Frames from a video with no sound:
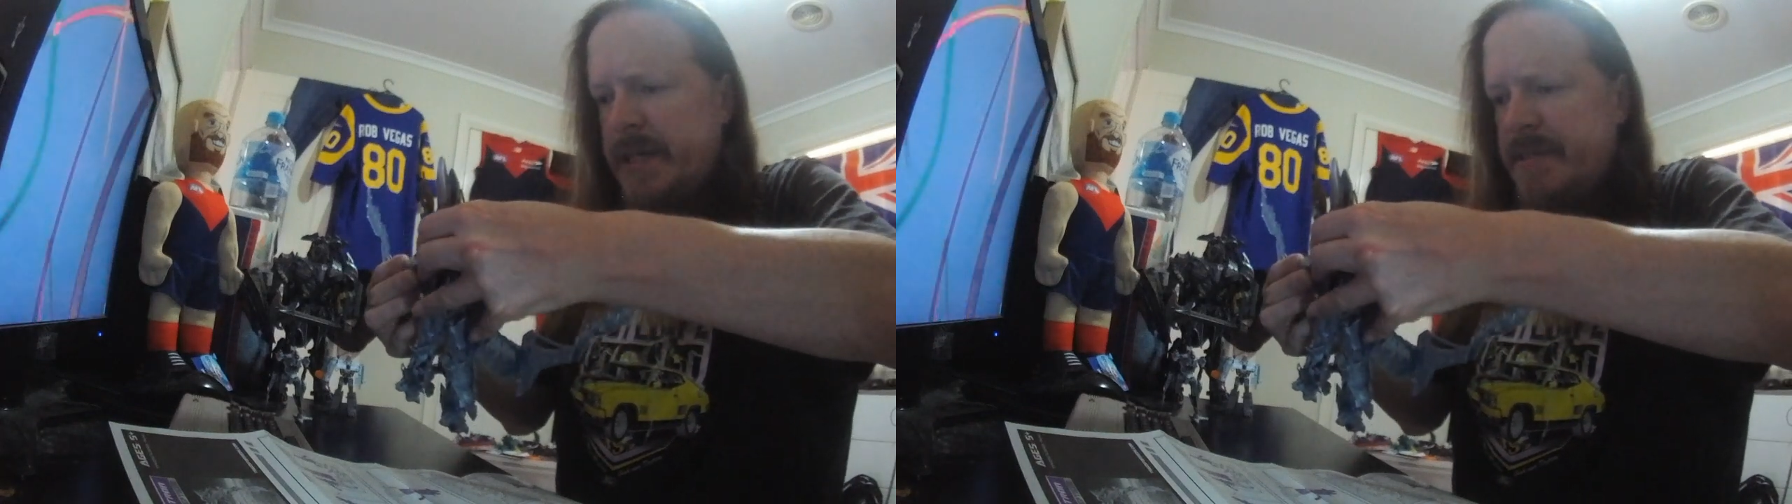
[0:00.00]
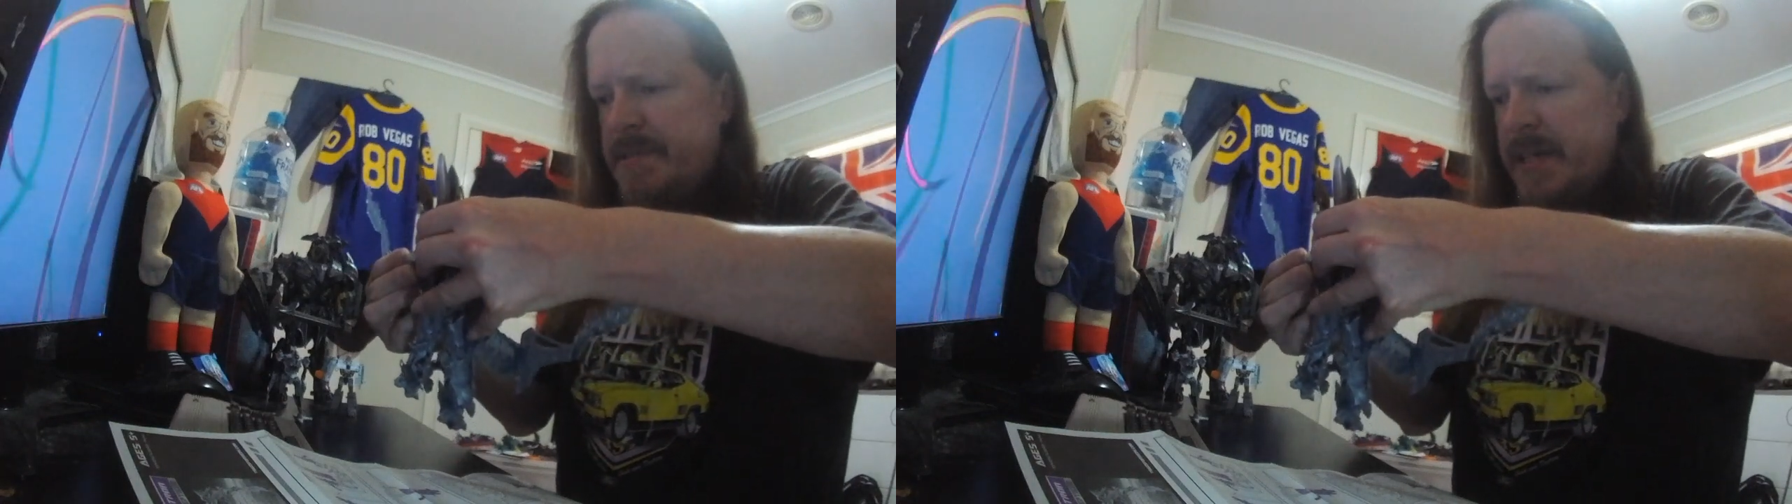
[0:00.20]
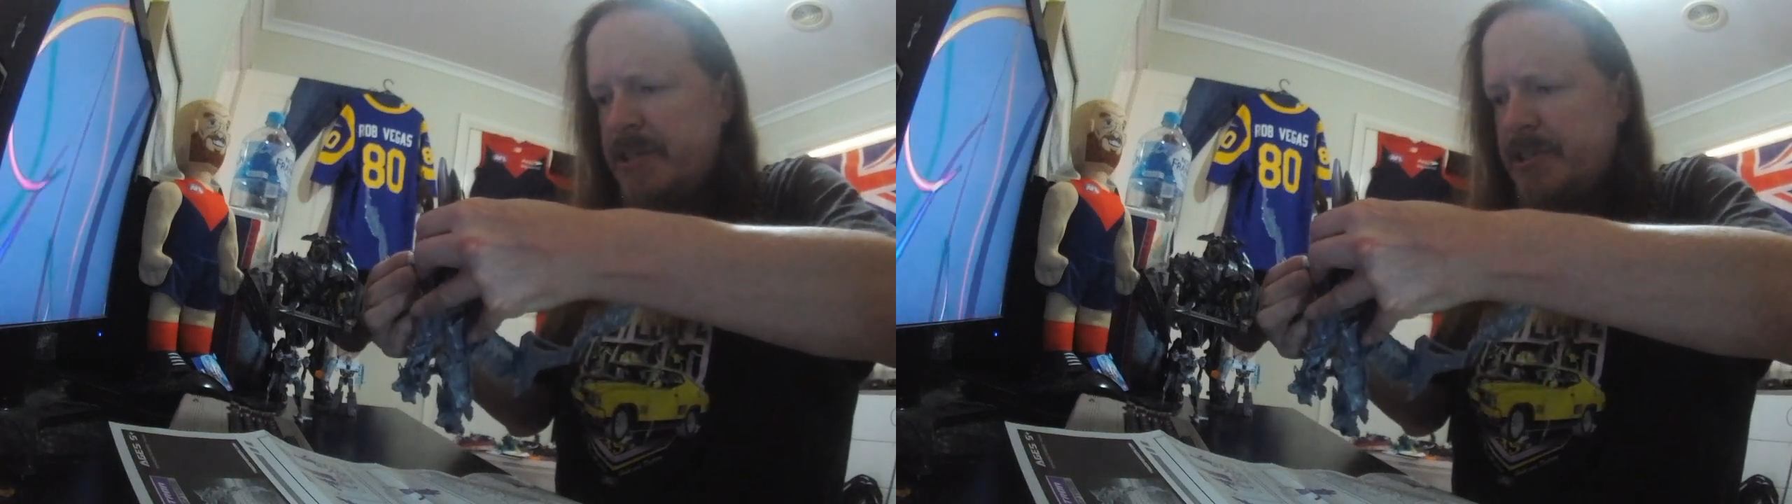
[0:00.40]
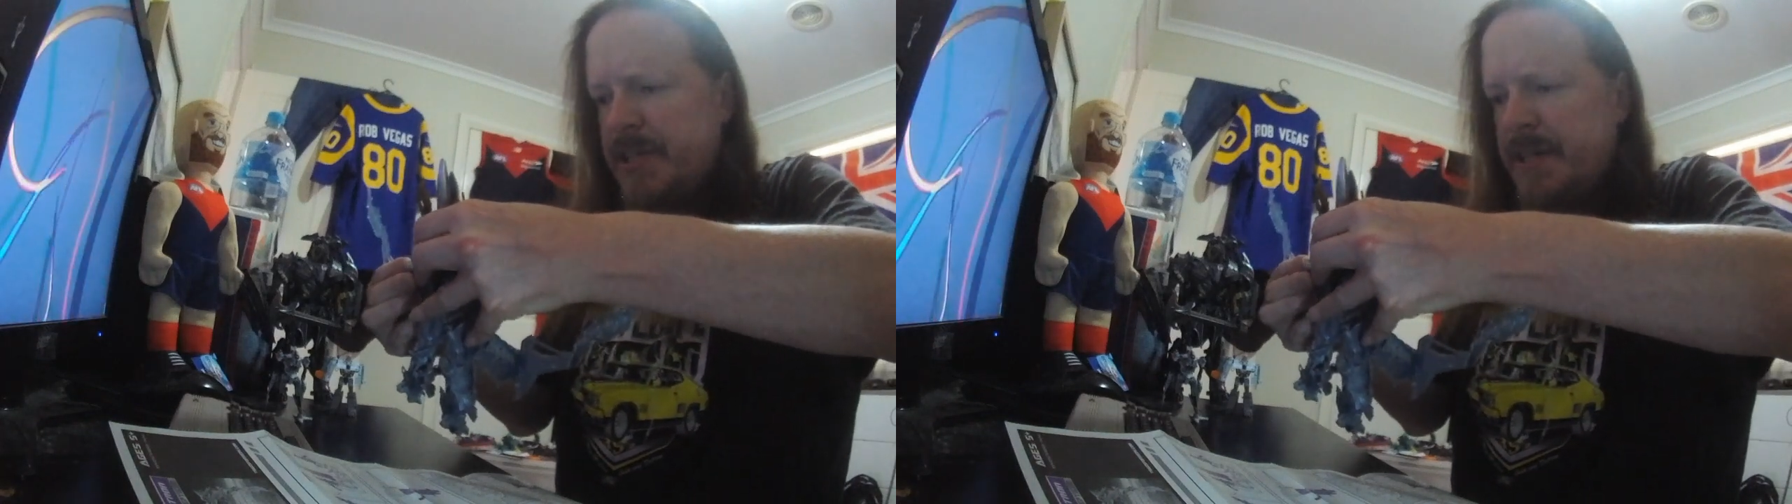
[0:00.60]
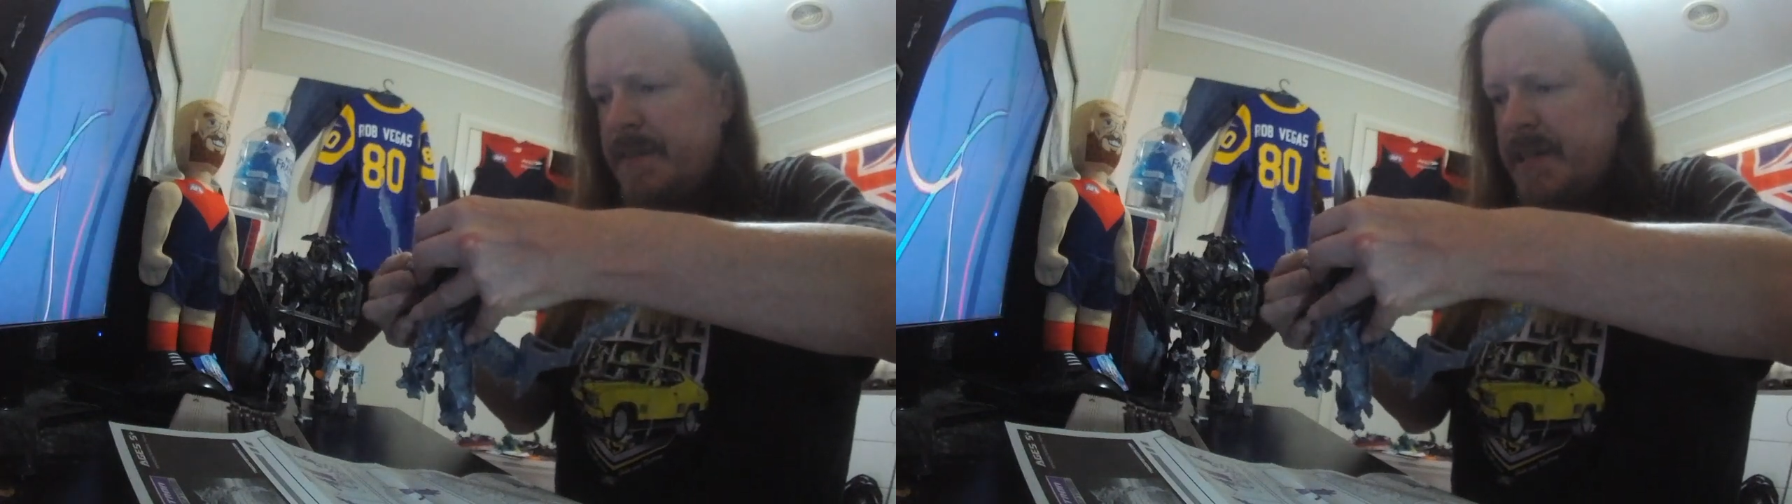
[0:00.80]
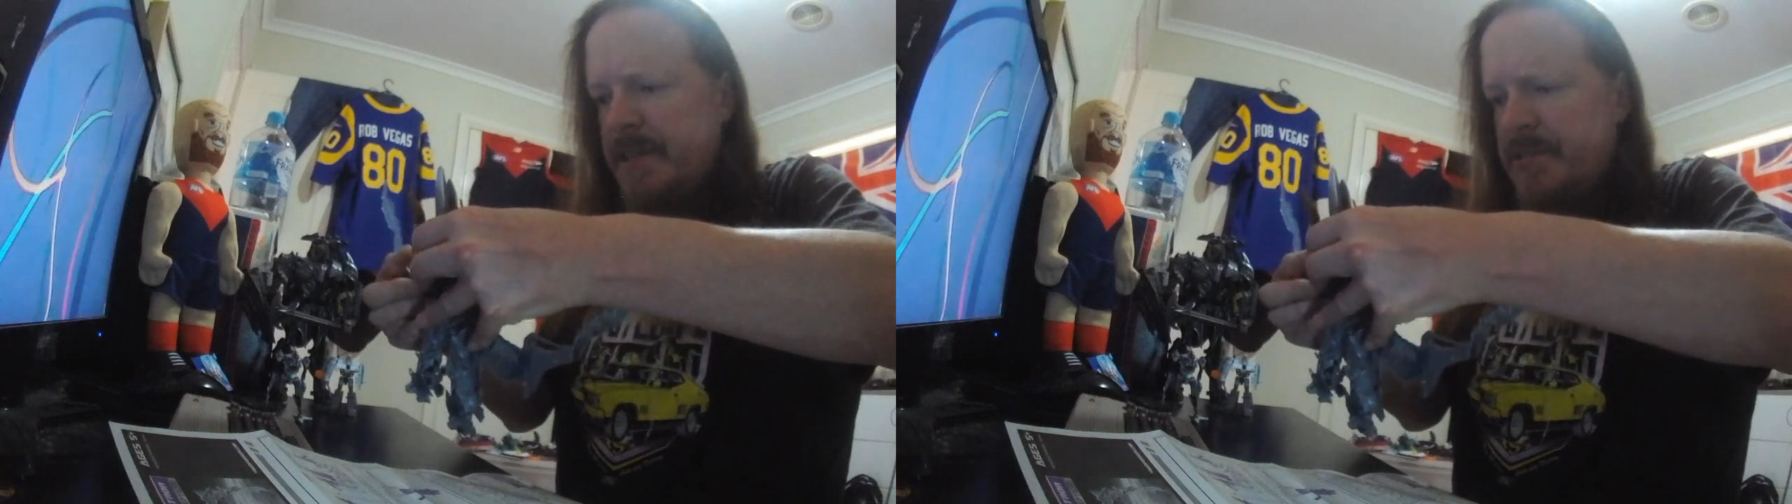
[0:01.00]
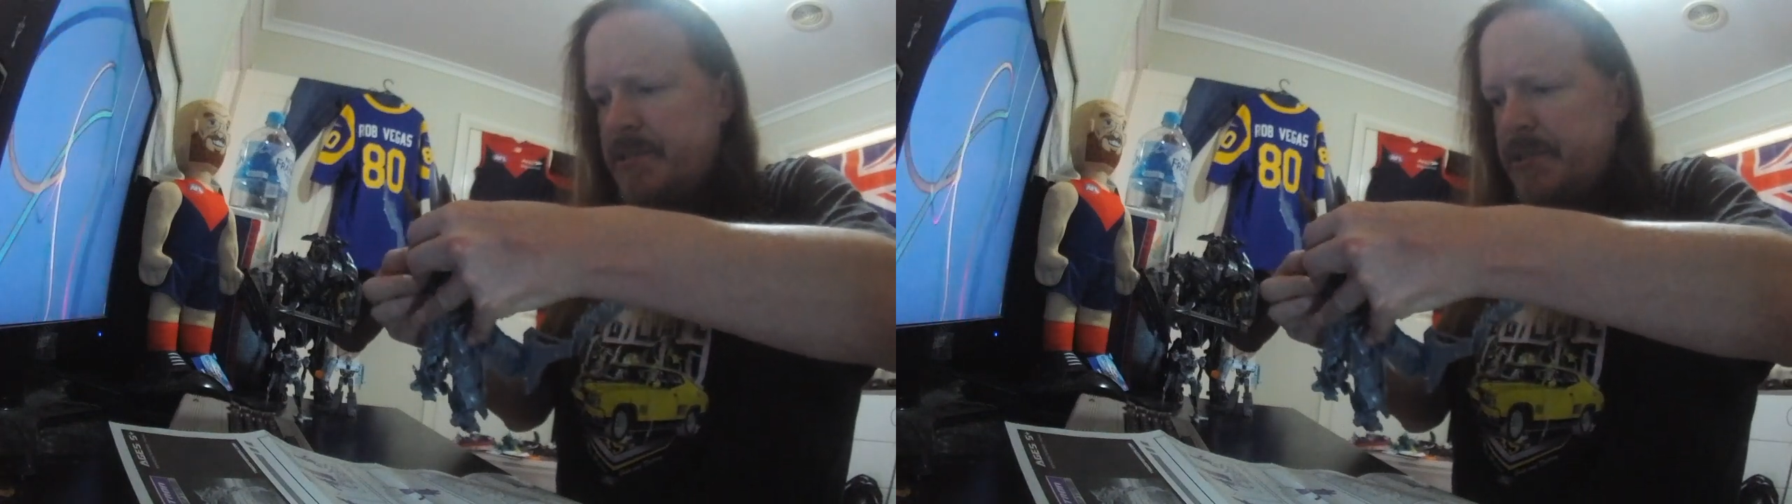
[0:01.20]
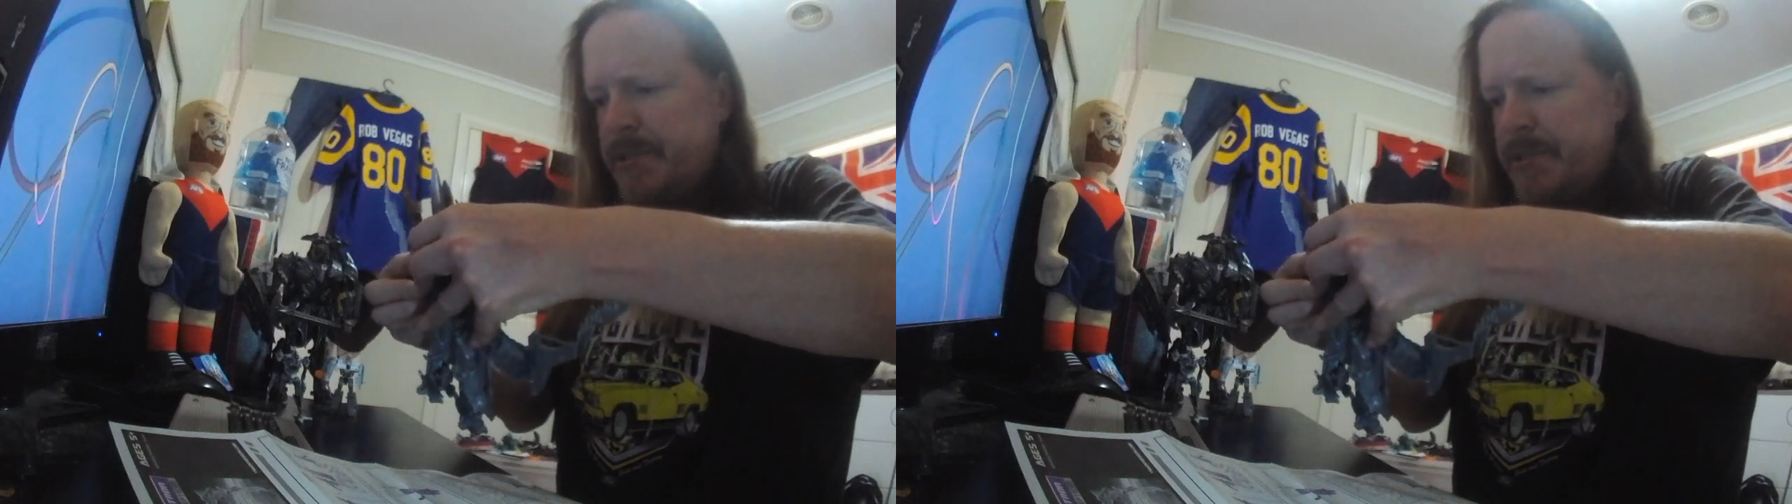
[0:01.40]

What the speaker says: I guess they engineered these so